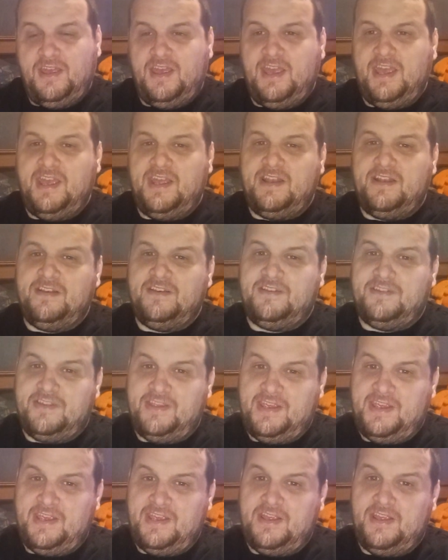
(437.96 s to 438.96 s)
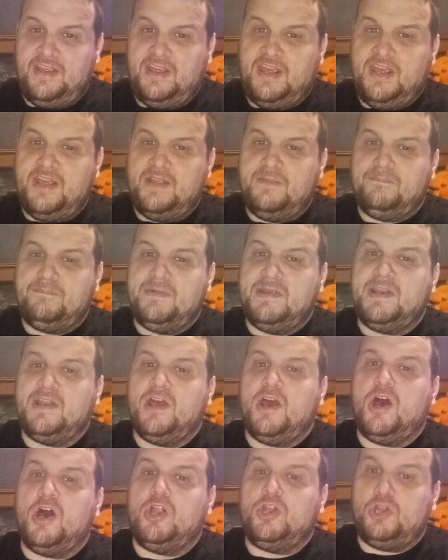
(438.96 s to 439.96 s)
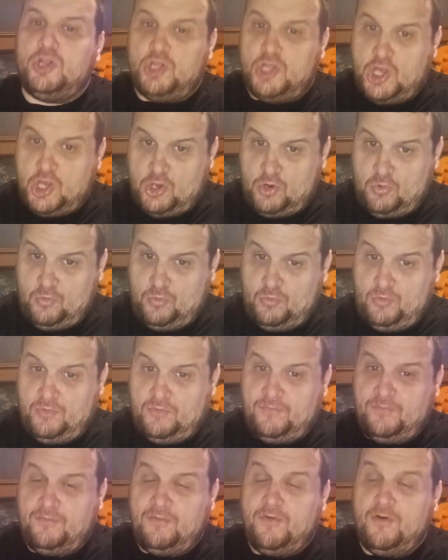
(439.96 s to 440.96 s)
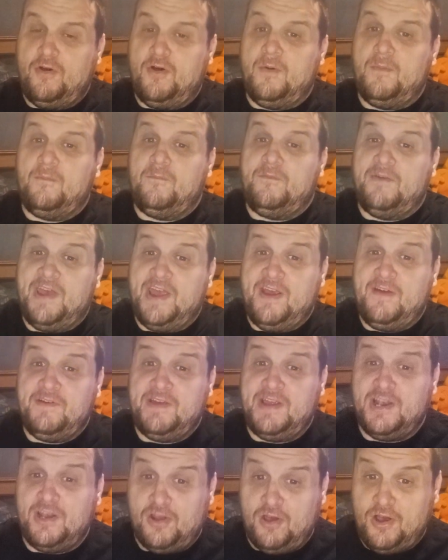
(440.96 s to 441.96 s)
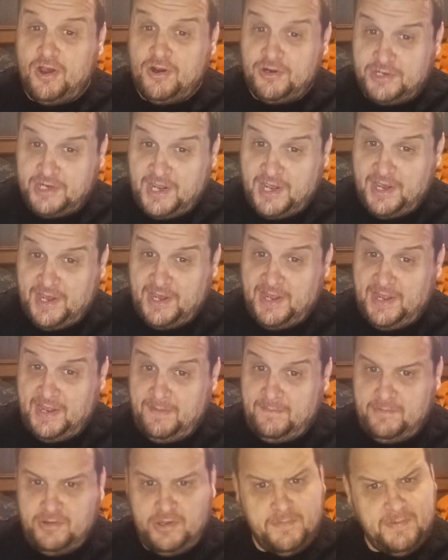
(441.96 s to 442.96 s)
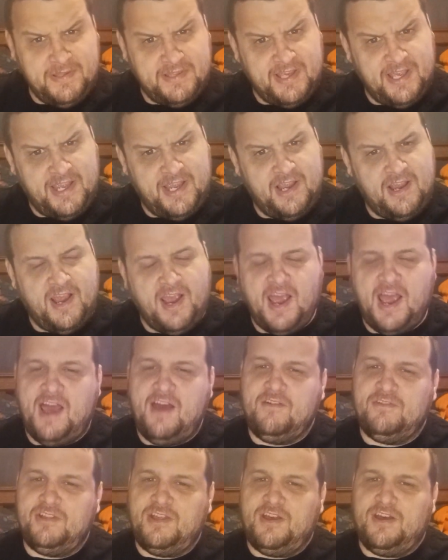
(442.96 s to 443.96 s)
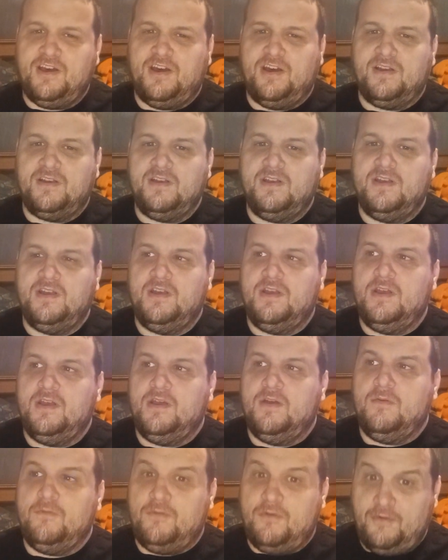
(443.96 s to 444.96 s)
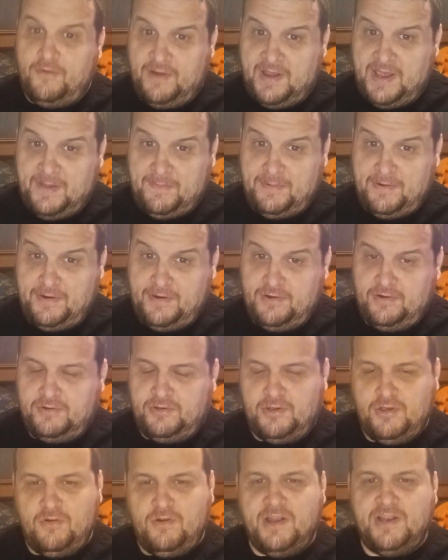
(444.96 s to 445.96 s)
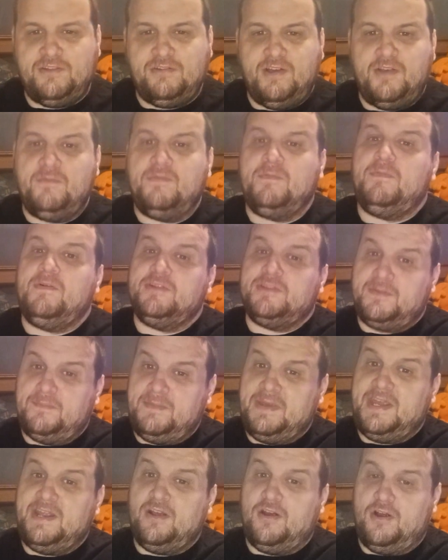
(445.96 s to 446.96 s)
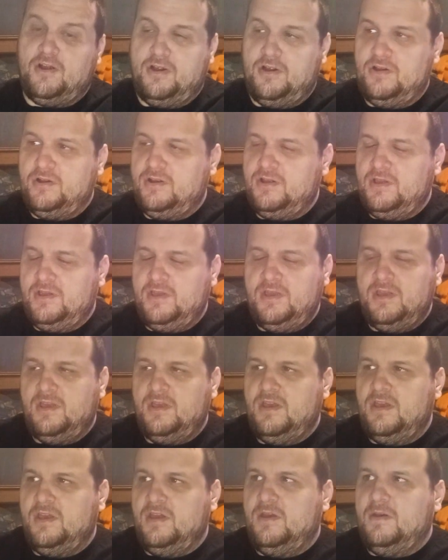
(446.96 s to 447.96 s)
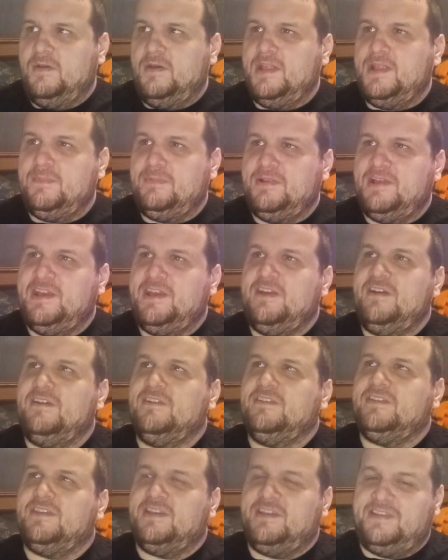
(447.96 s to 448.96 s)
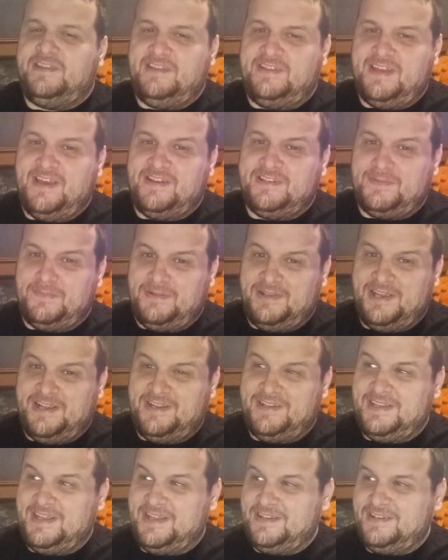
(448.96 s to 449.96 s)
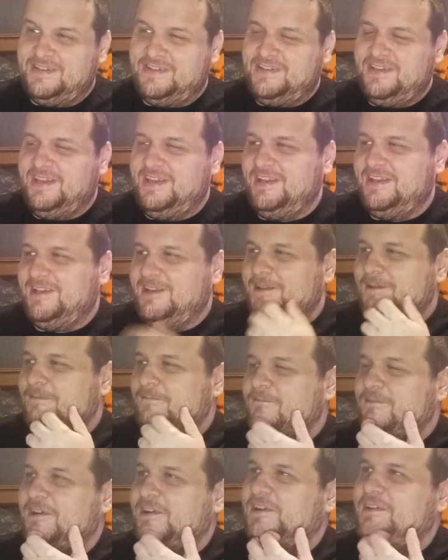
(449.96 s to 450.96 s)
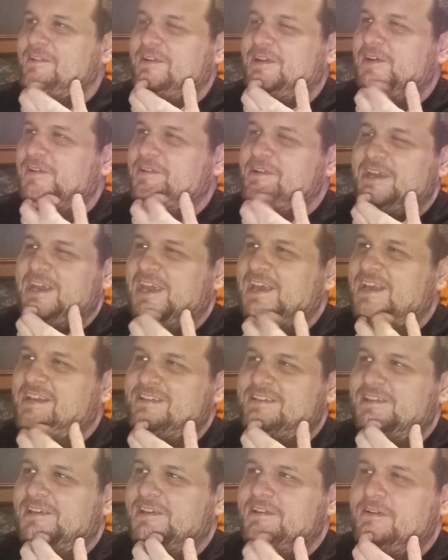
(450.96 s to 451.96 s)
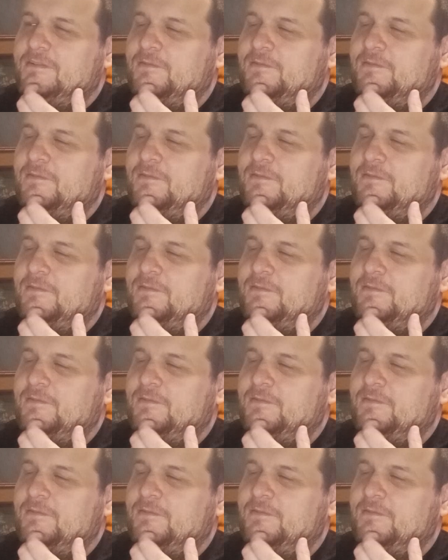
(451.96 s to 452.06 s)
And she has been alone for a very long time. You be saying, how long? Forever. No other toy was supposed to meet her. The player, she tells the player that she wants her to get her guess.